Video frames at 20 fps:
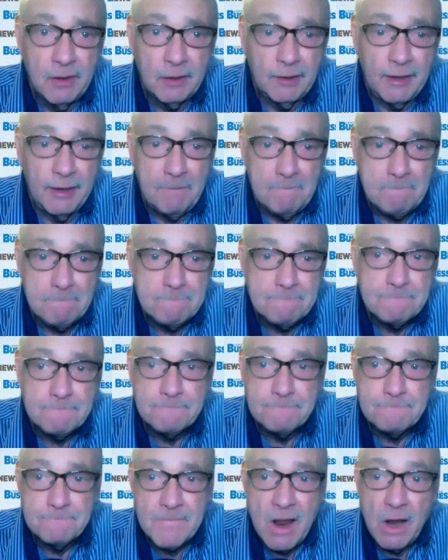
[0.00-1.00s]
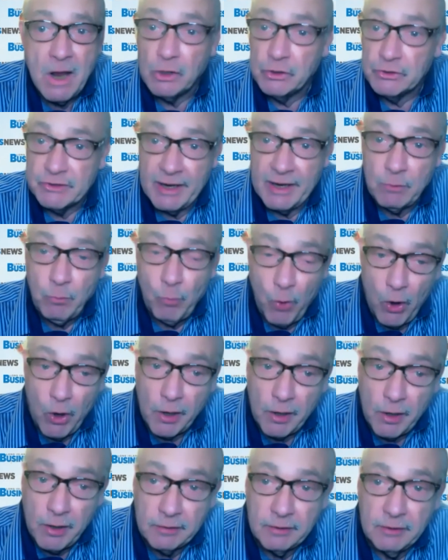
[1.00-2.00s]
claim? Because at
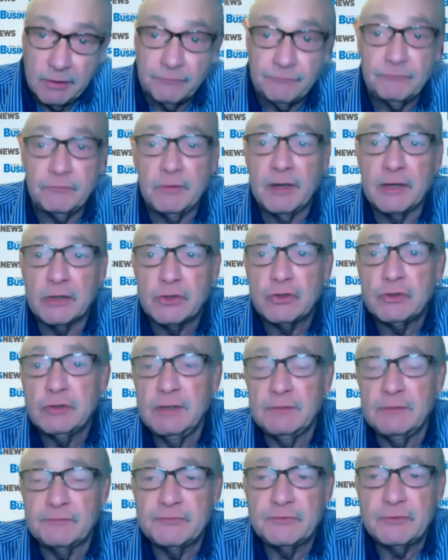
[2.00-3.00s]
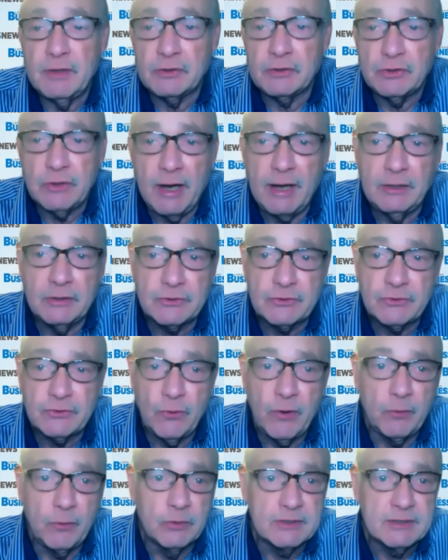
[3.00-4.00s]
work, if a child's
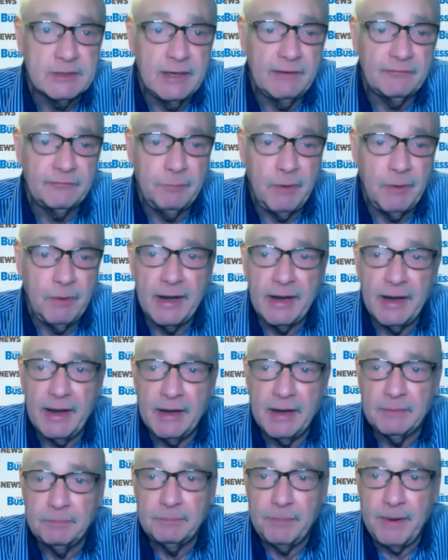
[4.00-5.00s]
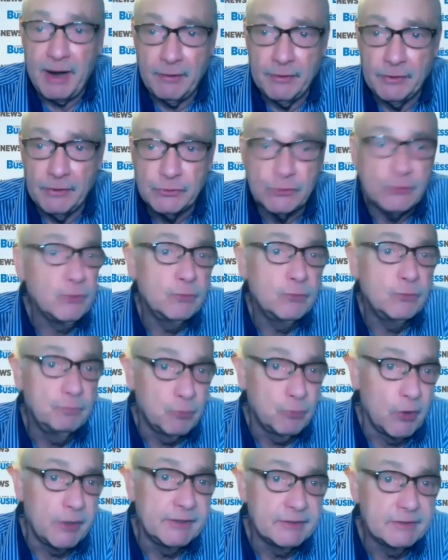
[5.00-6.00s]
toy was left by a parent who
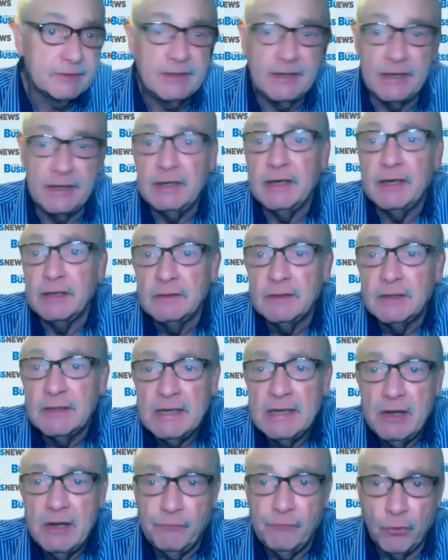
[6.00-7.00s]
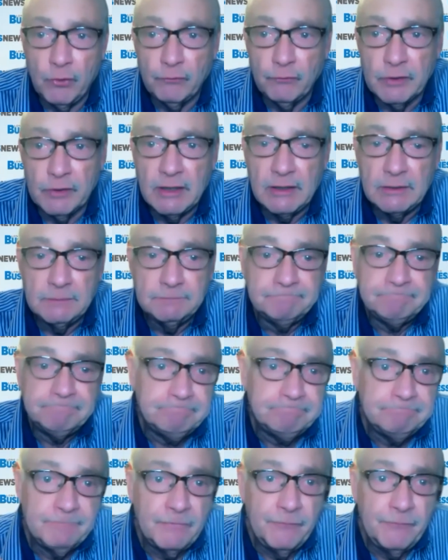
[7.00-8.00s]
brought his kid in for
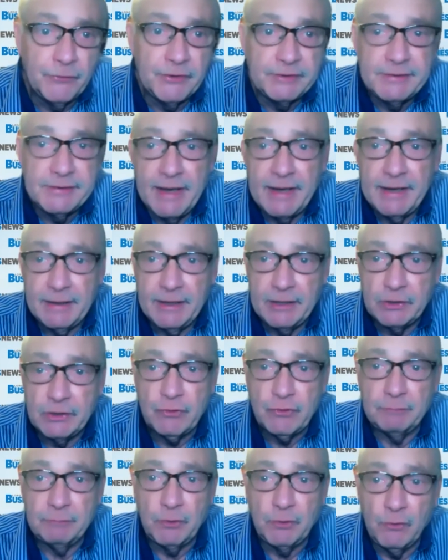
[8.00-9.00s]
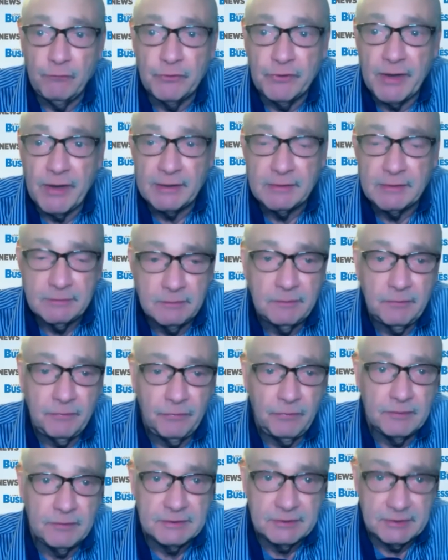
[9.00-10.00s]
the day, and I tripped over that
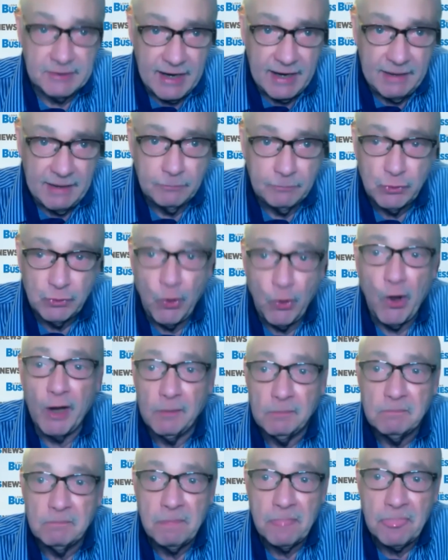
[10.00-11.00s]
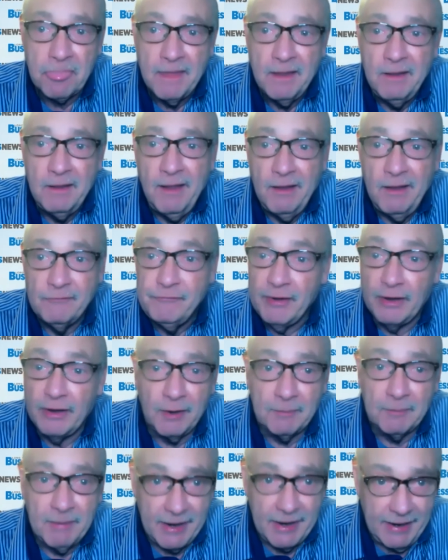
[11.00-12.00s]
same toy, fell
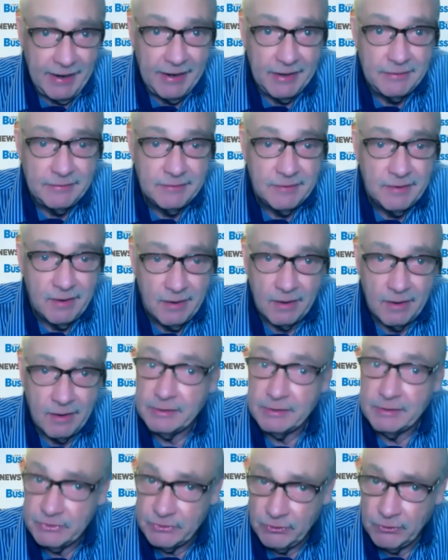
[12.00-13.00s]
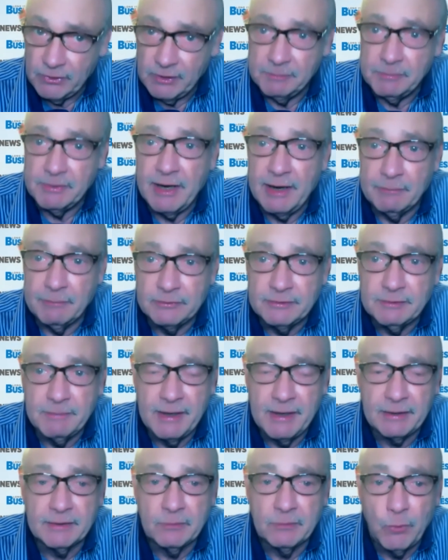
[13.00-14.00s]
on my head, I'd certainly be able to
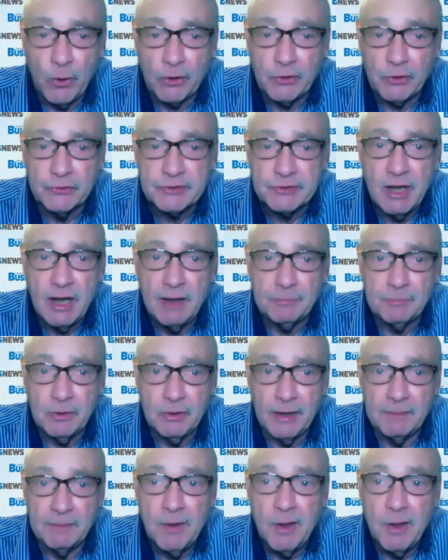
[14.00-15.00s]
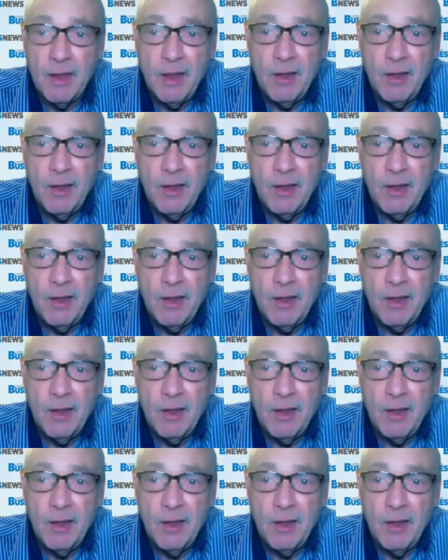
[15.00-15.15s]
make a workers' comp claim.